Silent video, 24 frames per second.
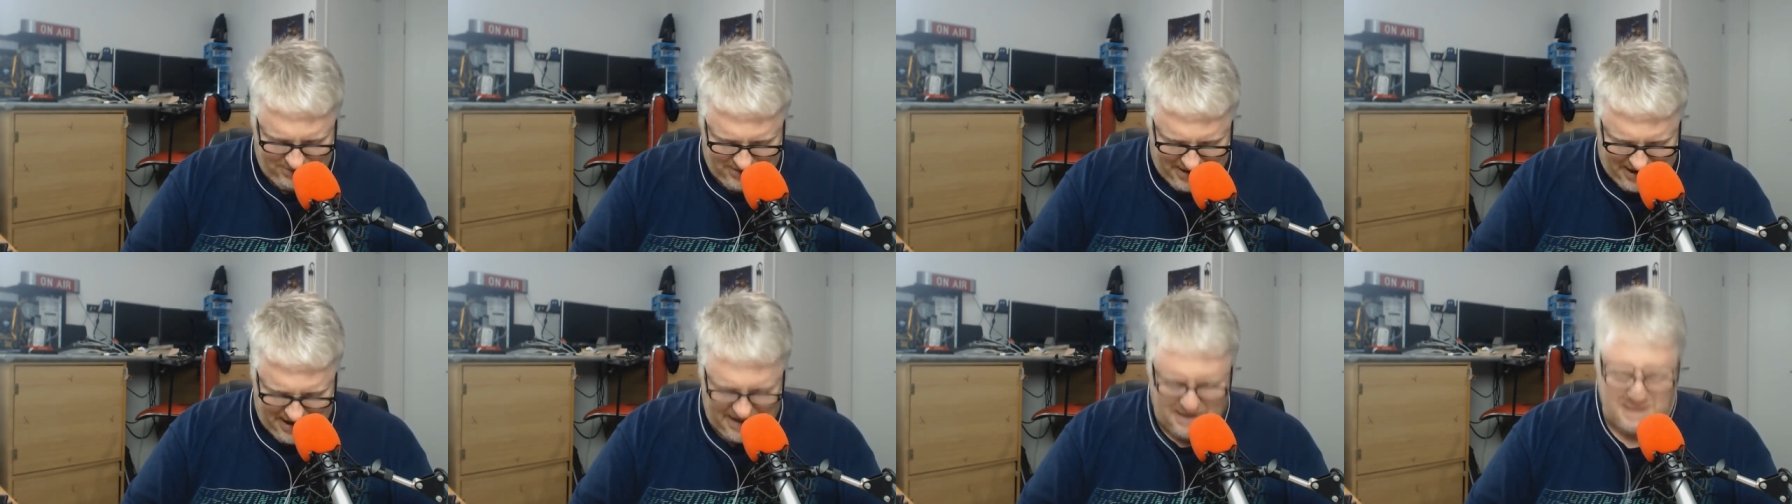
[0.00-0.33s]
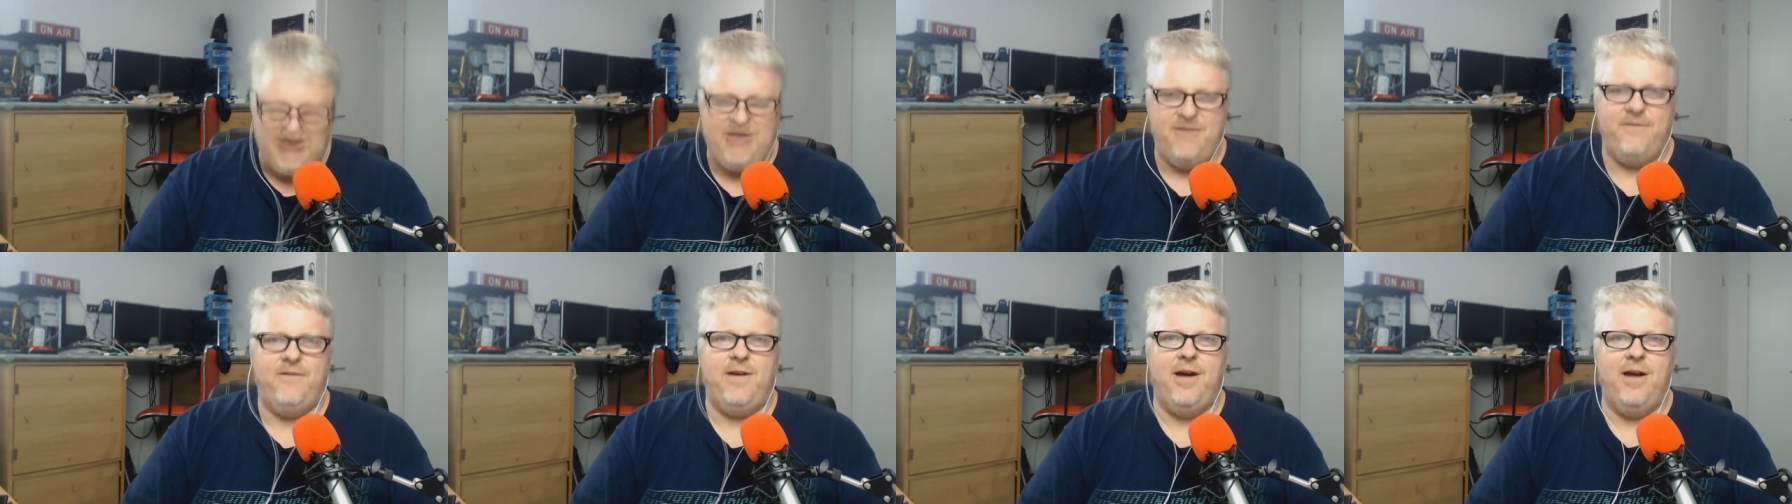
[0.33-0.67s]
all day in
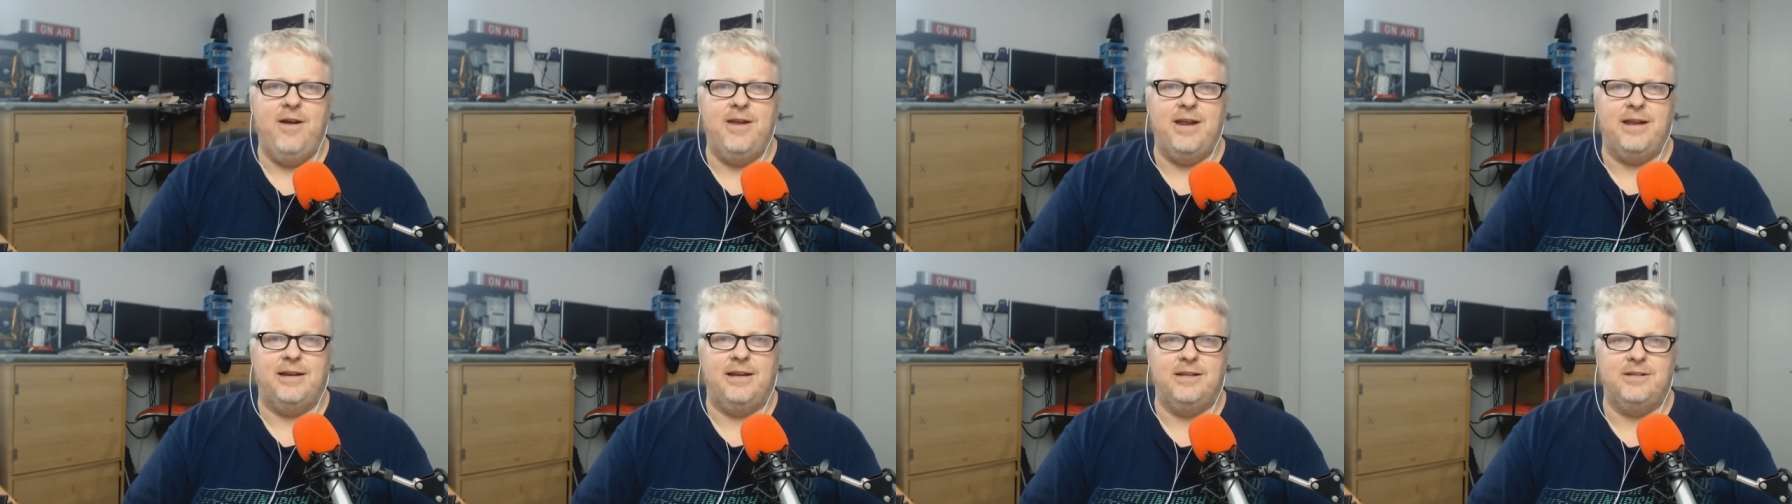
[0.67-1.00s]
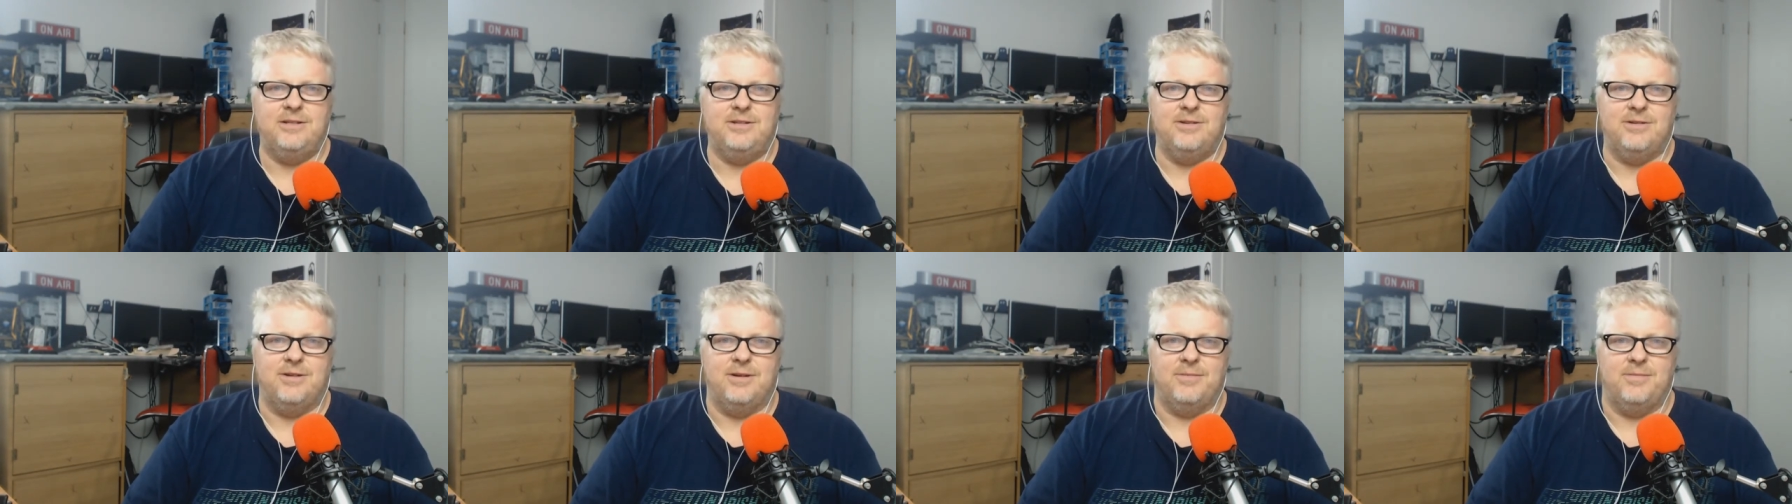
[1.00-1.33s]
their phone at
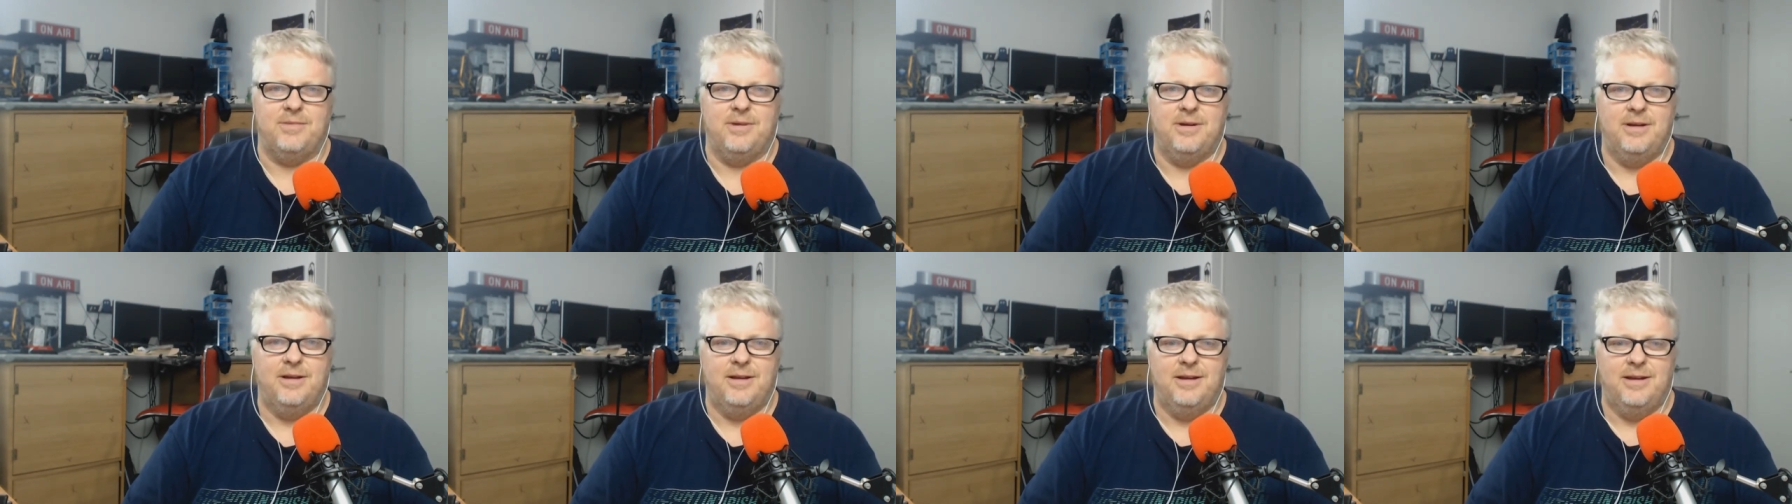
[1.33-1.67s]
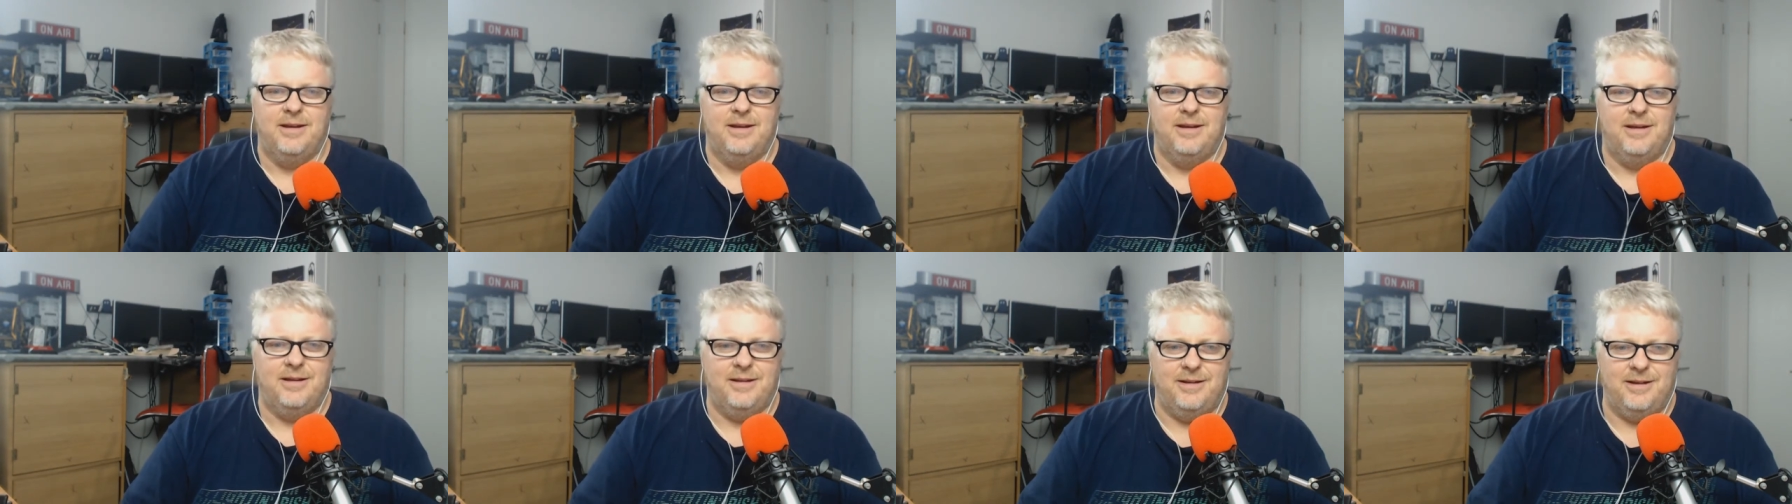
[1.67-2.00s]
lunchtime,
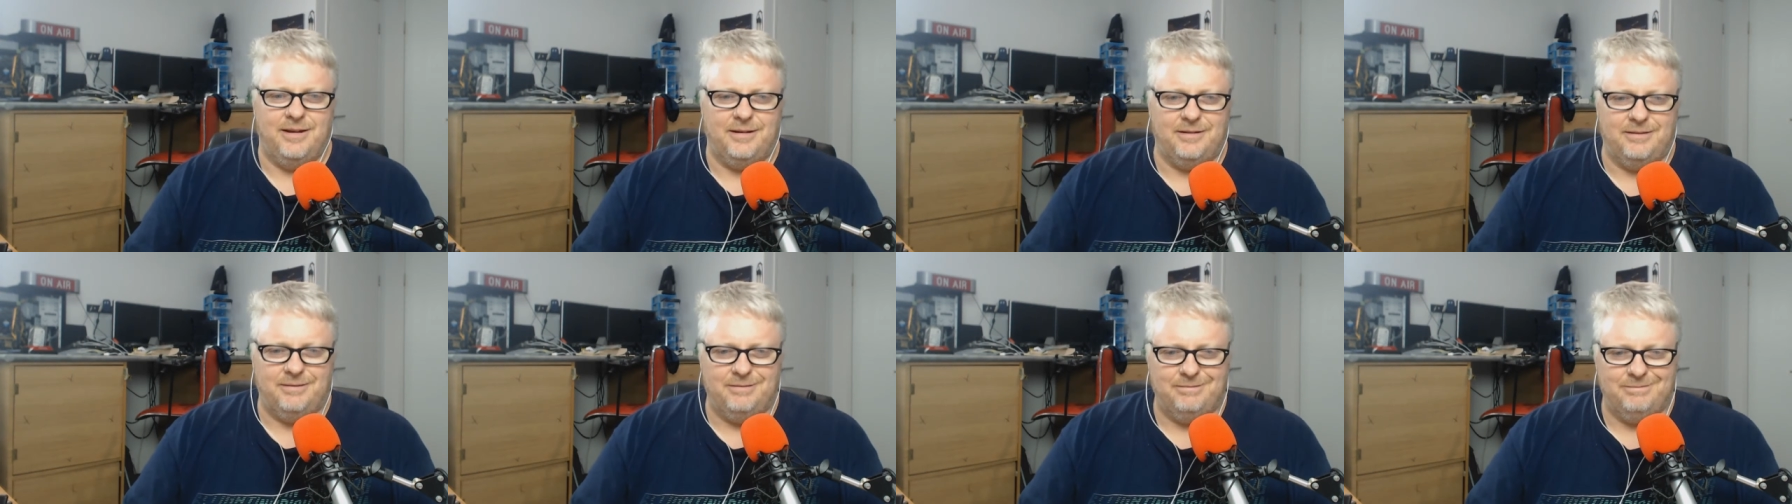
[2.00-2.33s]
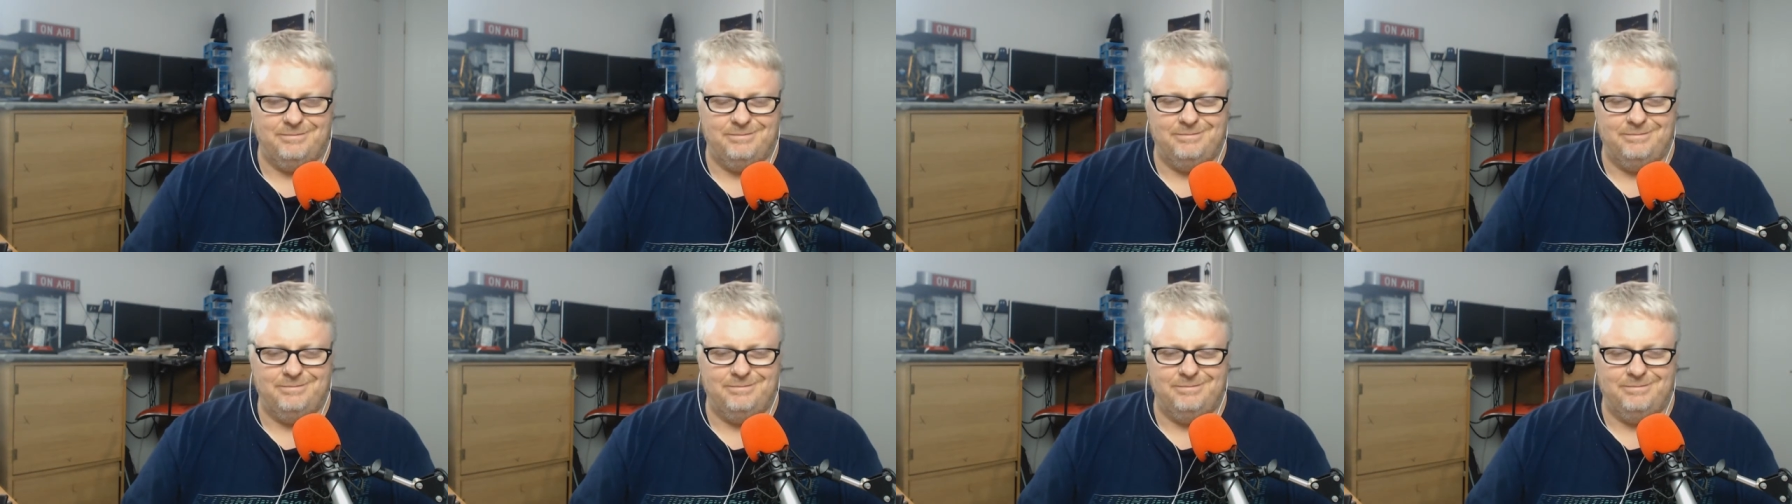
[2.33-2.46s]
like.